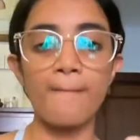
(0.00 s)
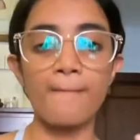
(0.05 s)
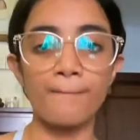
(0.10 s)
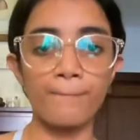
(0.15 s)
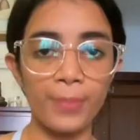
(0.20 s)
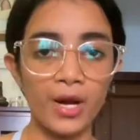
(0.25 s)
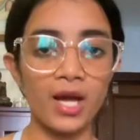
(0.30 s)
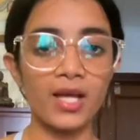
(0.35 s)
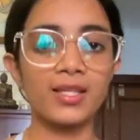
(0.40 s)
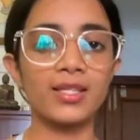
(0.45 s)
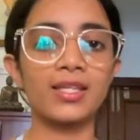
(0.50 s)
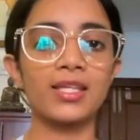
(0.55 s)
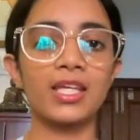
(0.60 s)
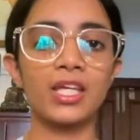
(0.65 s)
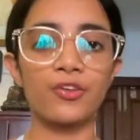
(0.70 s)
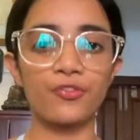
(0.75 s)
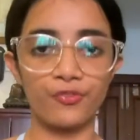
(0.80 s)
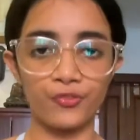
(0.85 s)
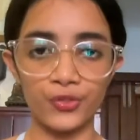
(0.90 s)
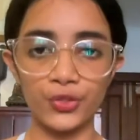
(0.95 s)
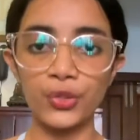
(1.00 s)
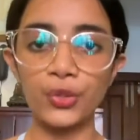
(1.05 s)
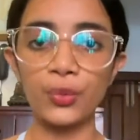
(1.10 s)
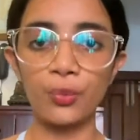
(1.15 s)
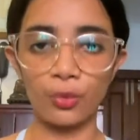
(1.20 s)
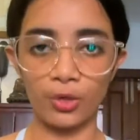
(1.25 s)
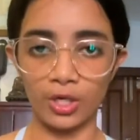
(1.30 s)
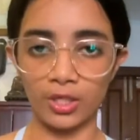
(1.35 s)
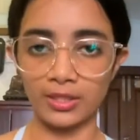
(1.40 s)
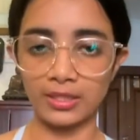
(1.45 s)
But if you
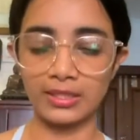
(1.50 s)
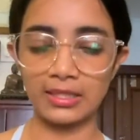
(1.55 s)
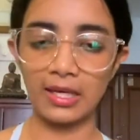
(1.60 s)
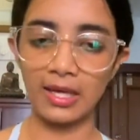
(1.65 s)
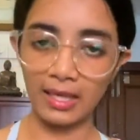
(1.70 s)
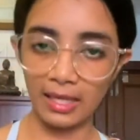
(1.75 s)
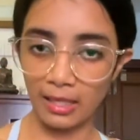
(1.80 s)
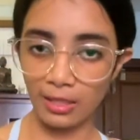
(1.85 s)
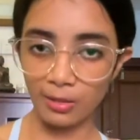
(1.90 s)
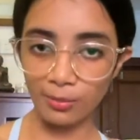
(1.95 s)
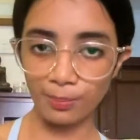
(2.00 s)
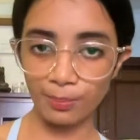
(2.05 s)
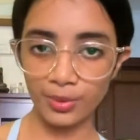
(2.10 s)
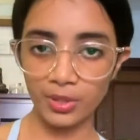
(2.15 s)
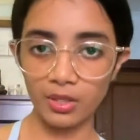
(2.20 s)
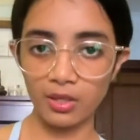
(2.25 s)
want help